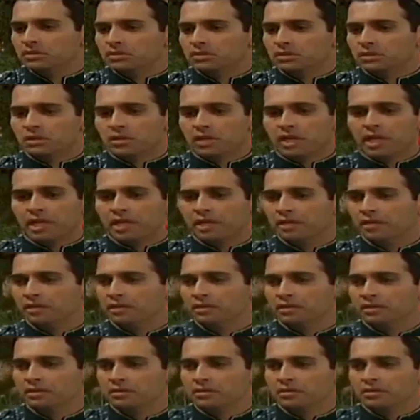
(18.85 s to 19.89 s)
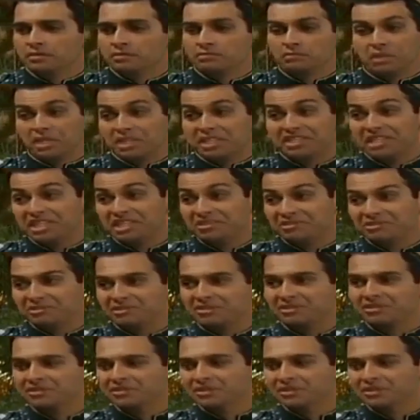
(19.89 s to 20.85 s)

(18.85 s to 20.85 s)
Okay, but it tickles.